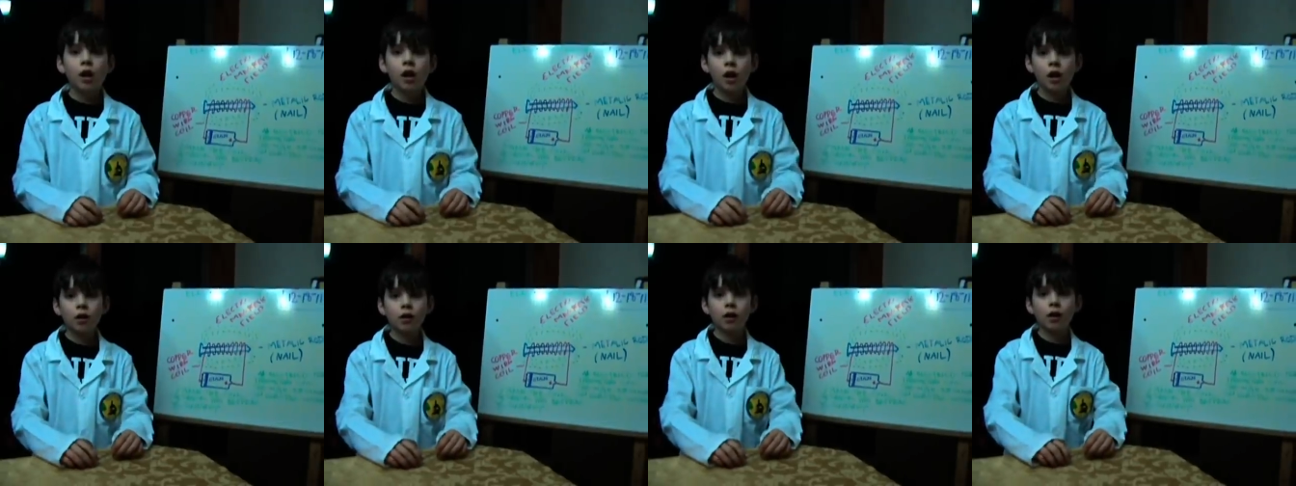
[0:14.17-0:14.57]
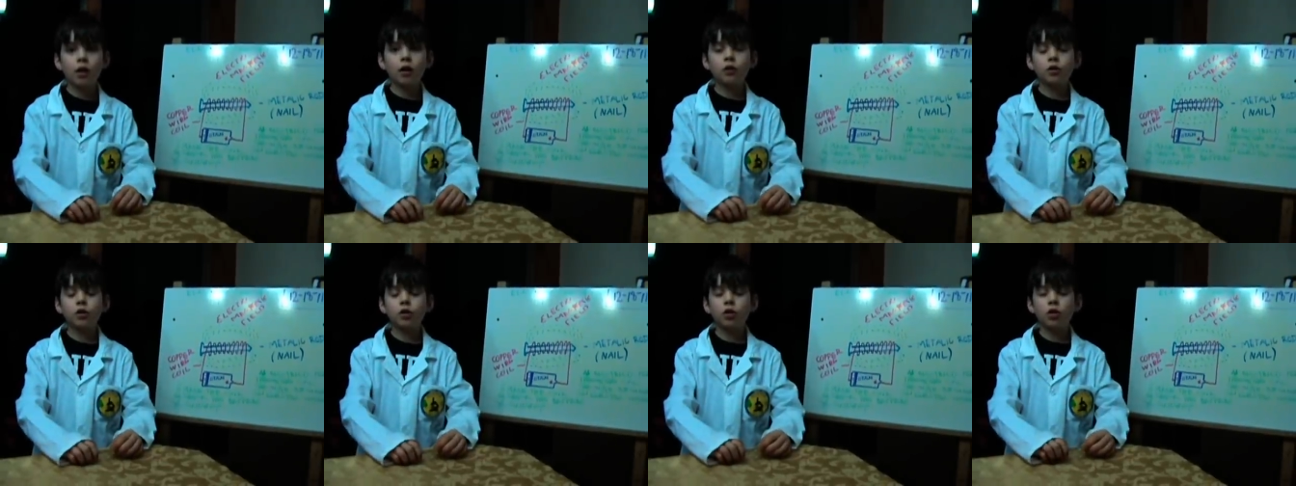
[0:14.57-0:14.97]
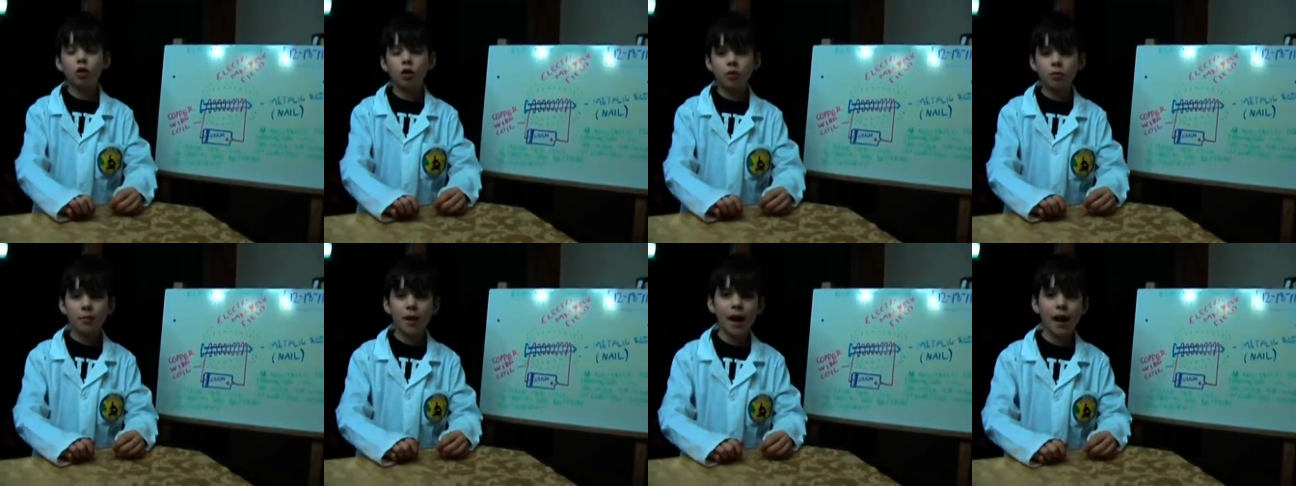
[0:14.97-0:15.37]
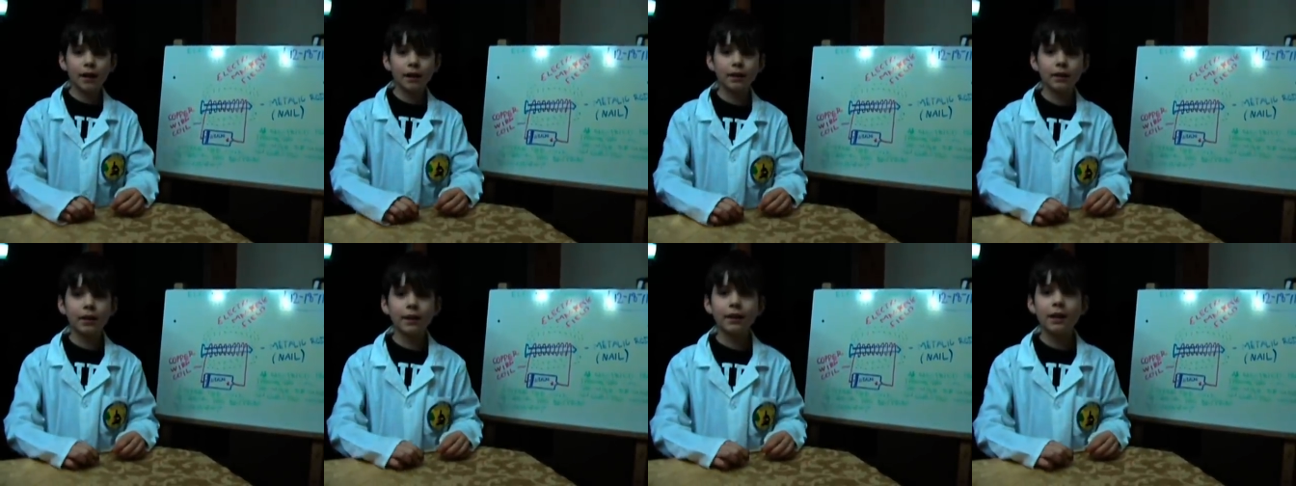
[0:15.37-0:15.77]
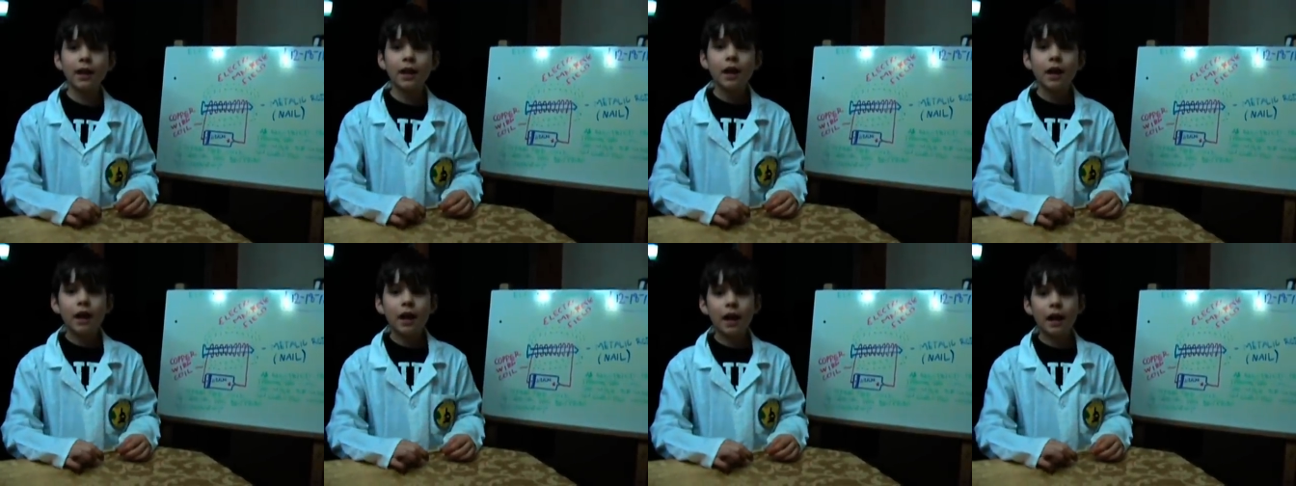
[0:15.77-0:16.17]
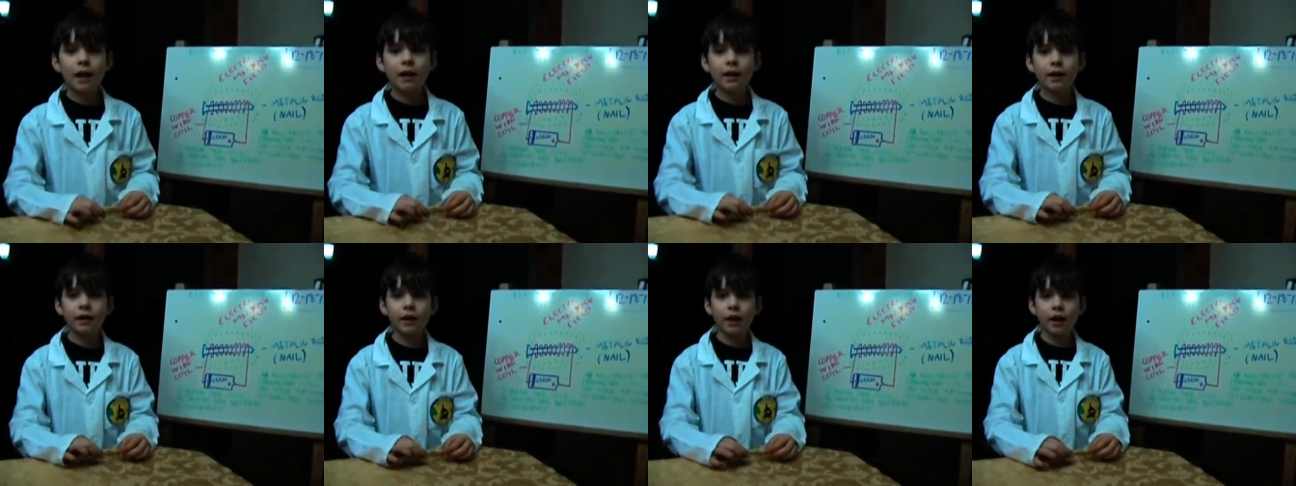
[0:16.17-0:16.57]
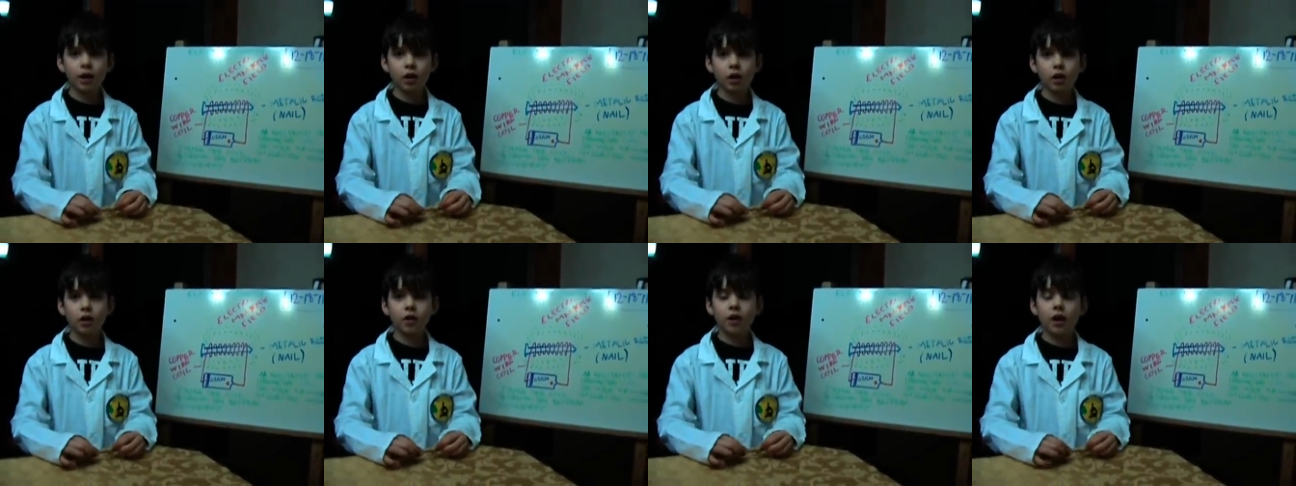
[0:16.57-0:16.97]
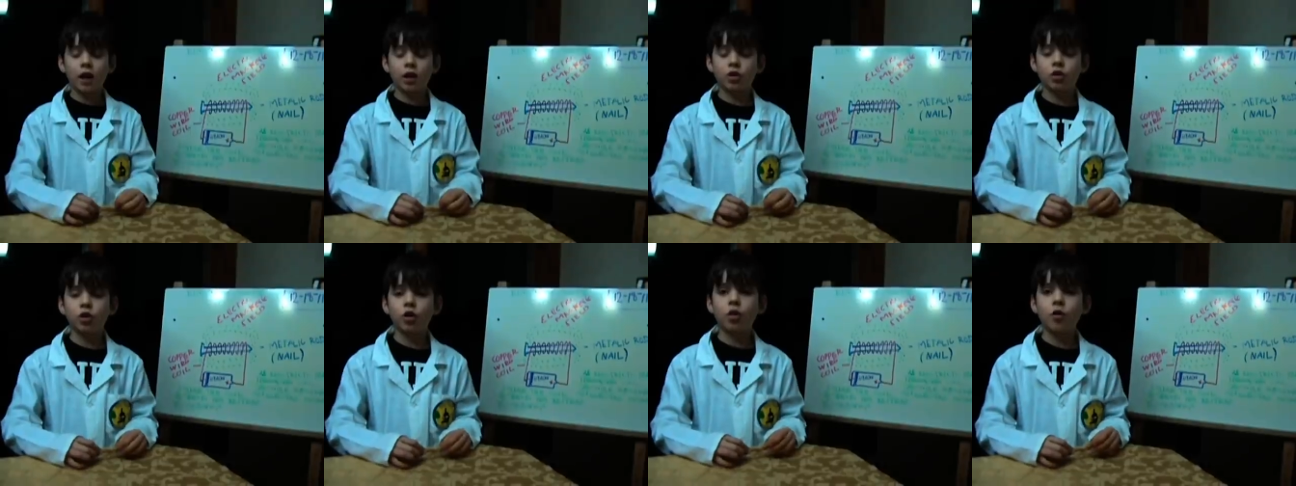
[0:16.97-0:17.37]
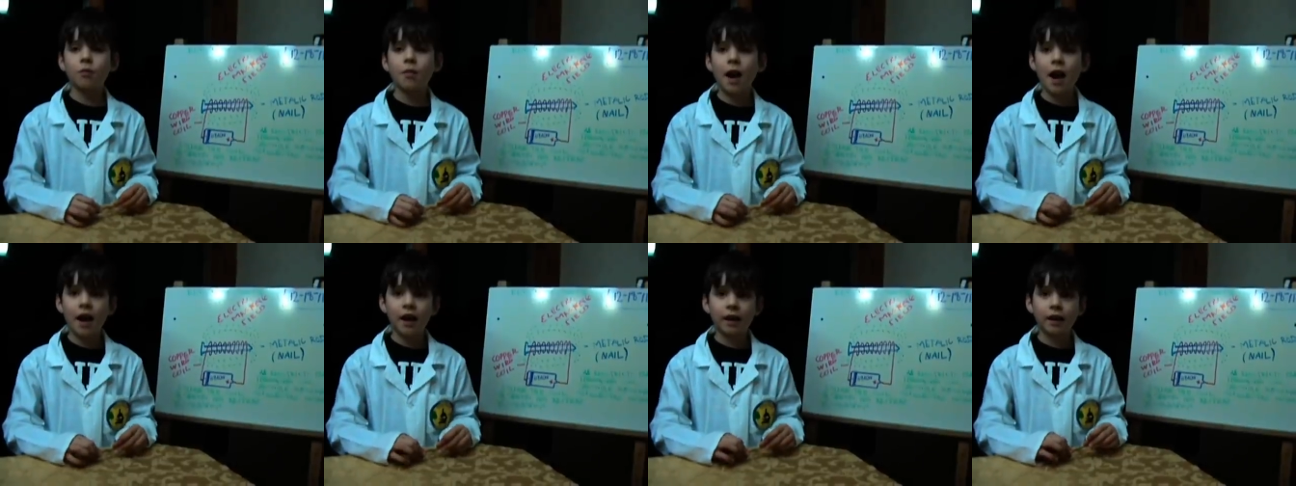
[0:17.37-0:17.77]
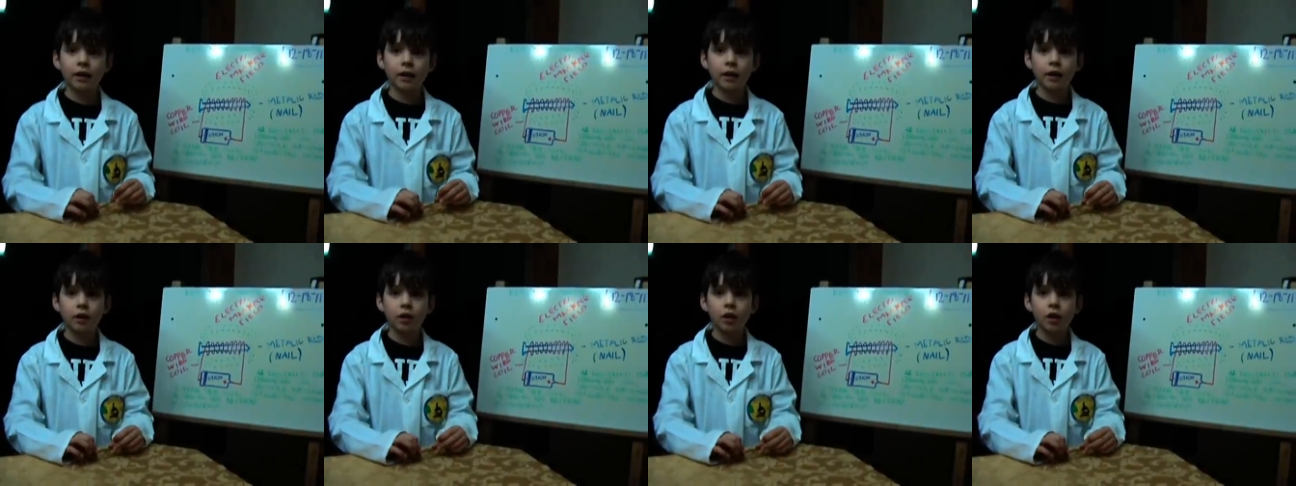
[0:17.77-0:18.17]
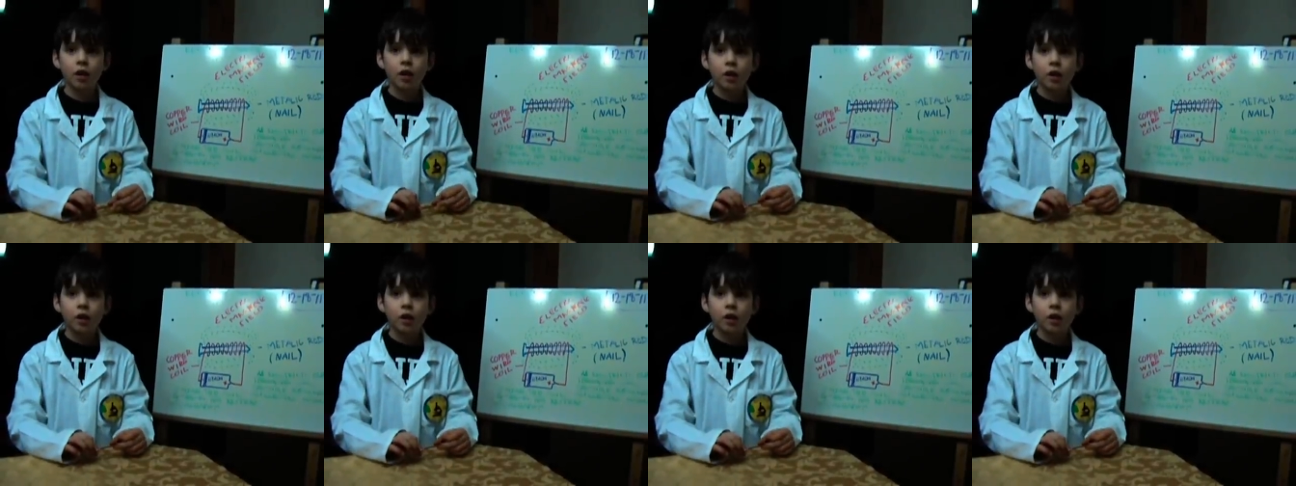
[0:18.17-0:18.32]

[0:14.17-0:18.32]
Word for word: an electrical magnet and a natural magnet.